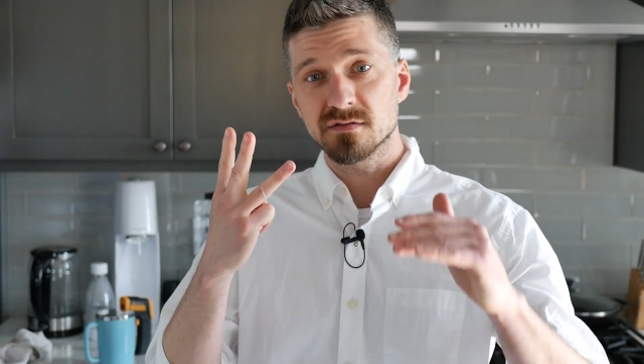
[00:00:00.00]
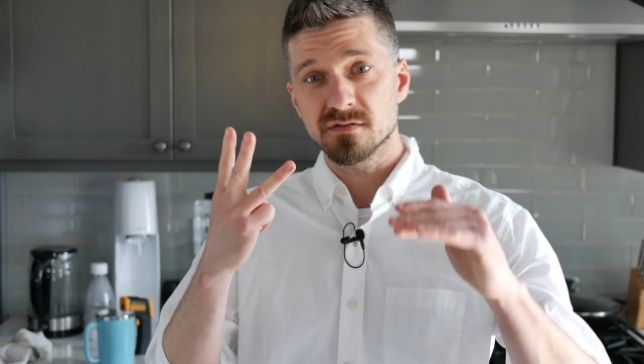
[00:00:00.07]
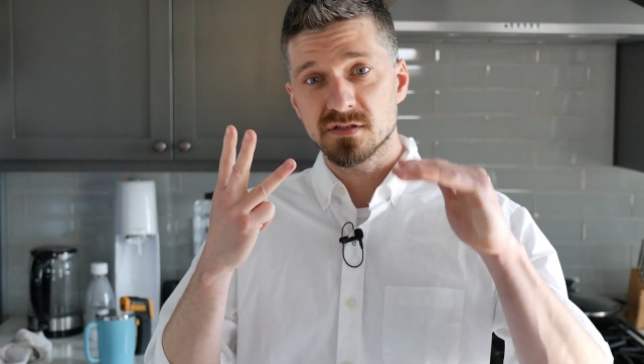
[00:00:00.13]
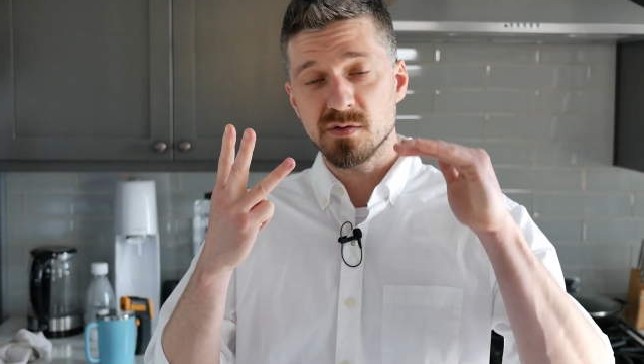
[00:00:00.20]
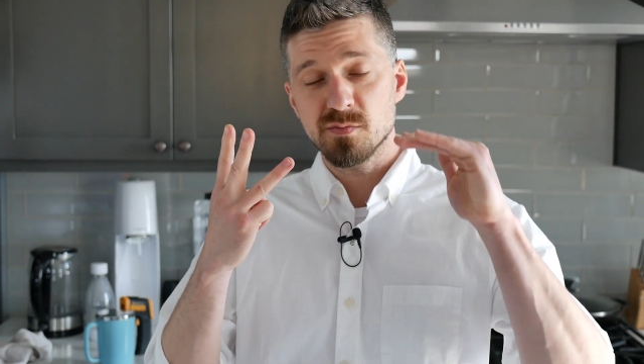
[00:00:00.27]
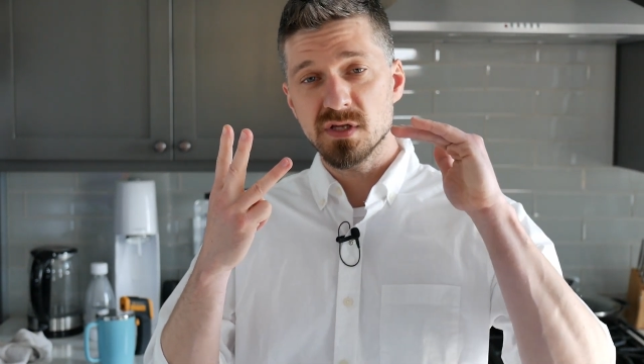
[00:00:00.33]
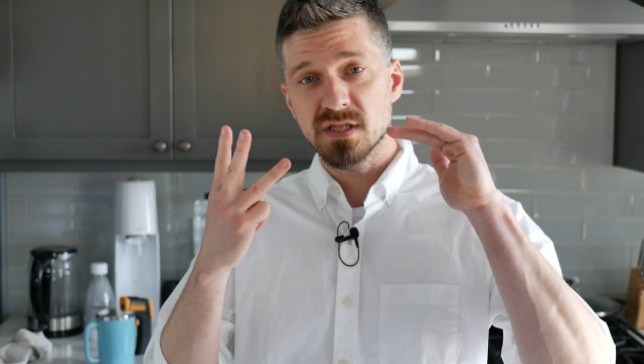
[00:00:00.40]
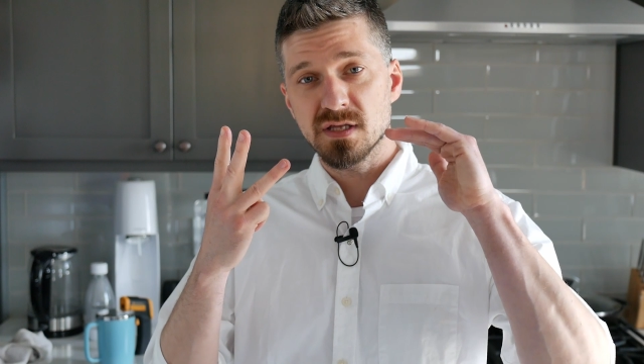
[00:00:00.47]

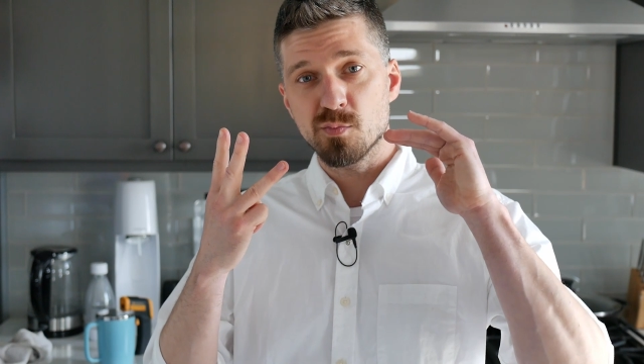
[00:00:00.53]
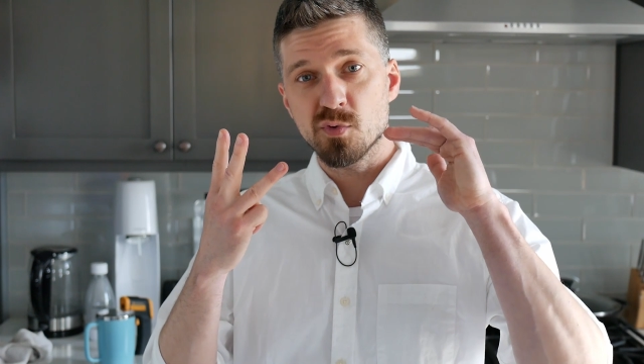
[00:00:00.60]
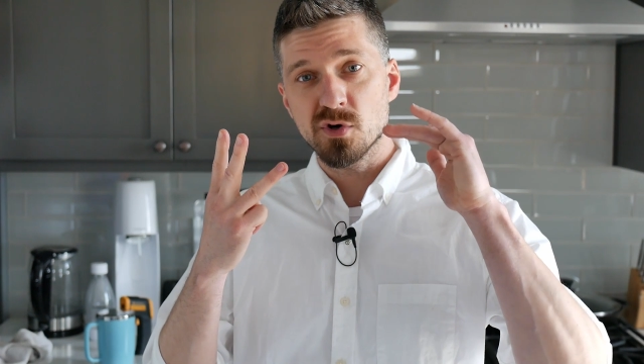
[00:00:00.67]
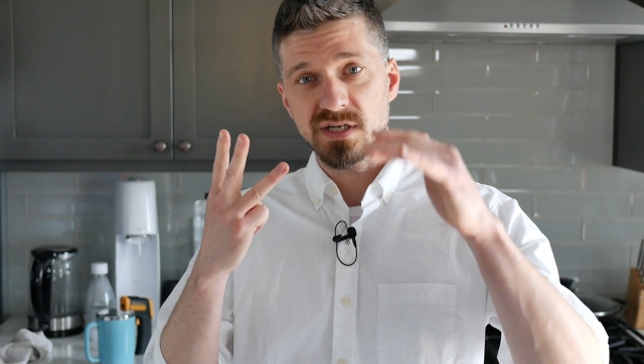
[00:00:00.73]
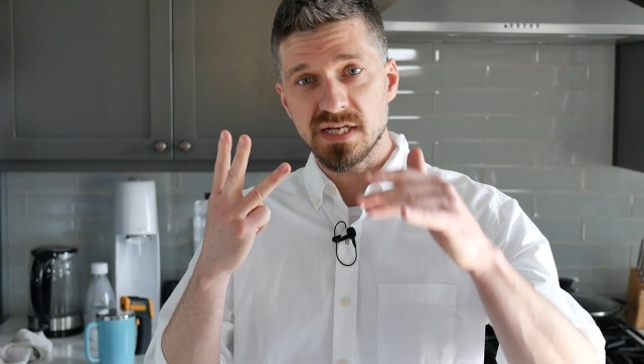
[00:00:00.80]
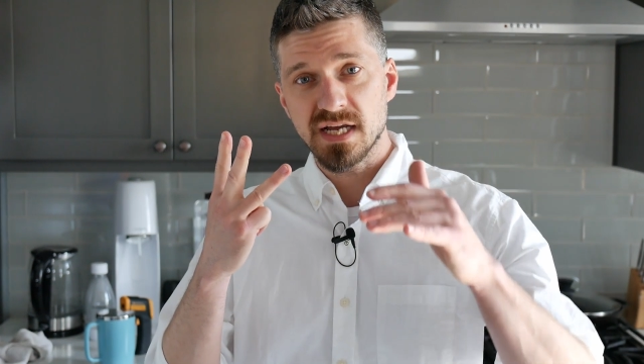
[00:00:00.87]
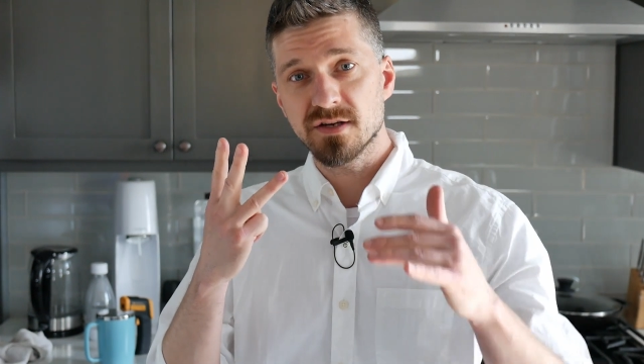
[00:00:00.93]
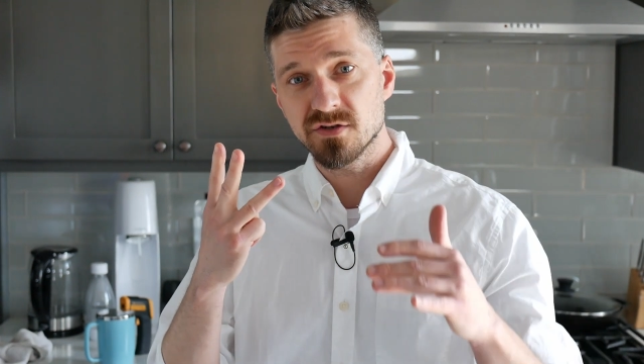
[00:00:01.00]
something that
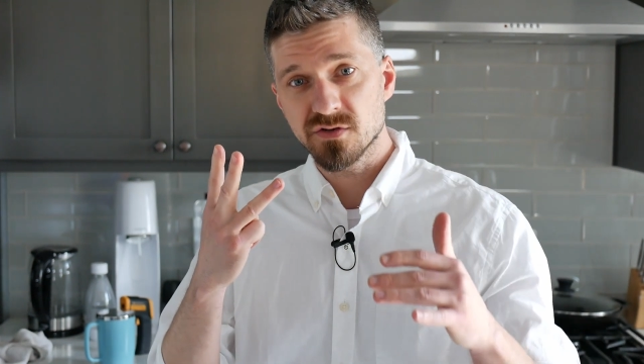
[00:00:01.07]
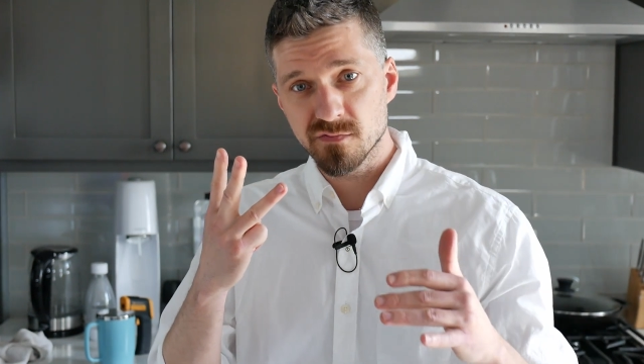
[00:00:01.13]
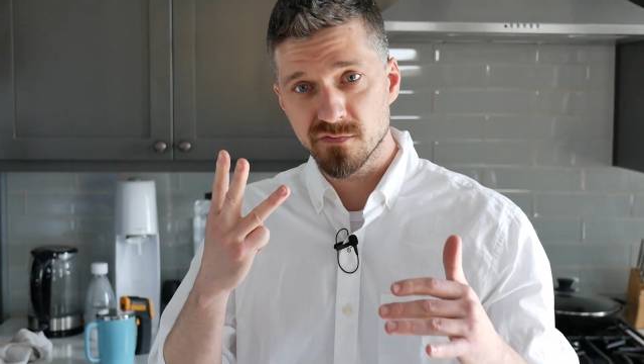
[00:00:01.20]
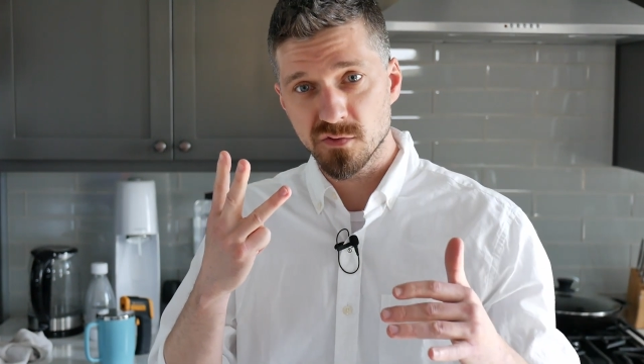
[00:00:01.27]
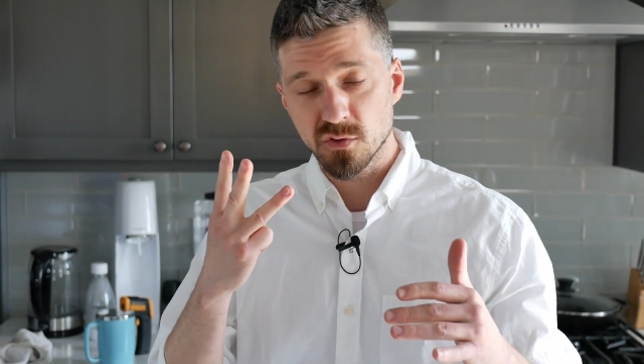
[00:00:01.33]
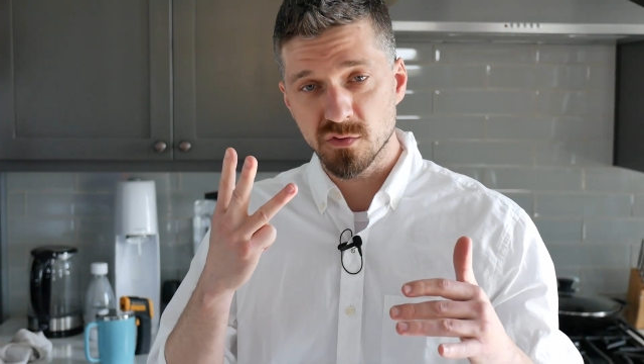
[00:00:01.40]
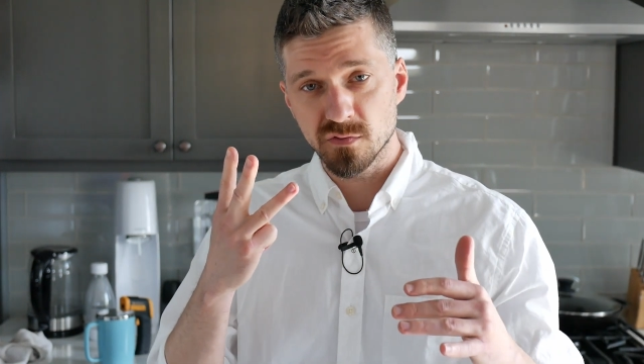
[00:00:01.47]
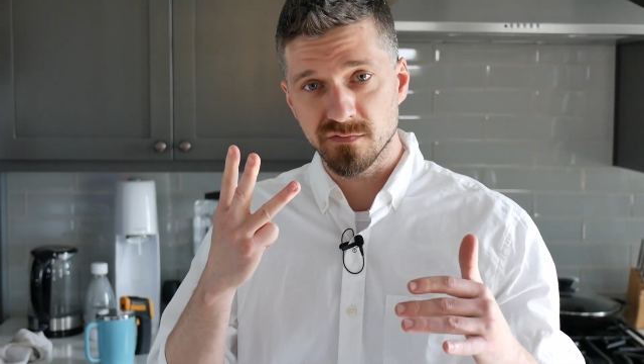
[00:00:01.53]
protects your vocal